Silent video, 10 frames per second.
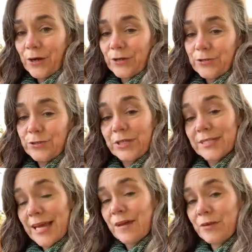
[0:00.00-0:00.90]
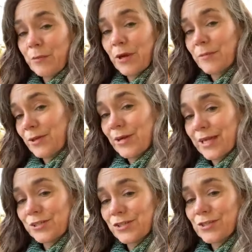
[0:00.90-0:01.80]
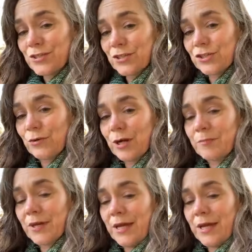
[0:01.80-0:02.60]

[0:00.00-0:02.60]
you do need to have an appointment. You can't just show up.